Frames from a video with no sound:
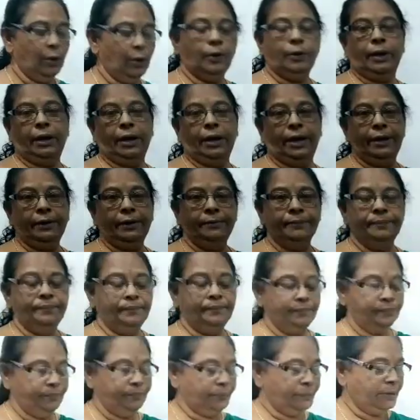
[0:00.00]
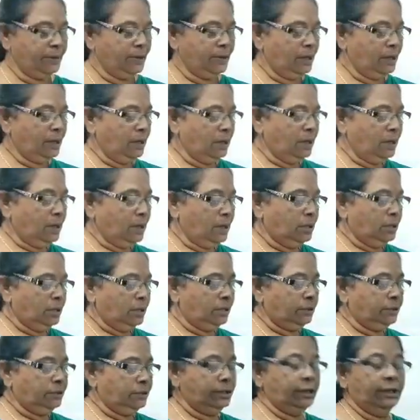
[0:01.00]
Okay?
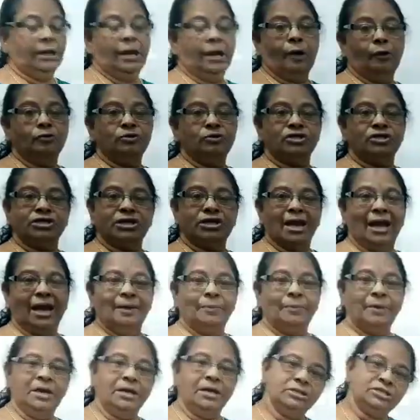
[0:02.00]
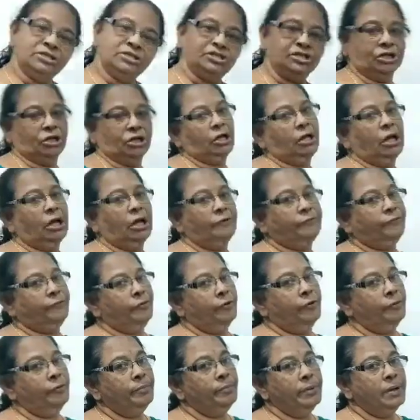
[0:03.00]
The nouns can be in singular
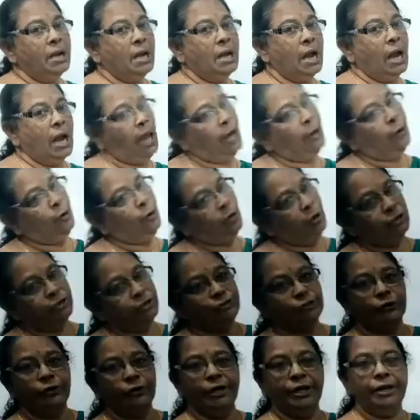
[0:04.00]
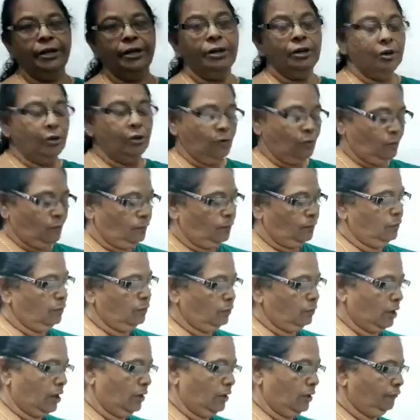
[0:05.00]
form and also in
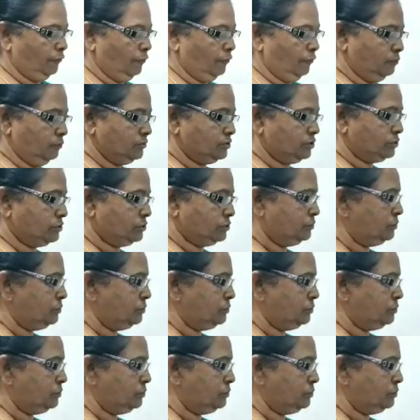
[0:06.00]
plural forms.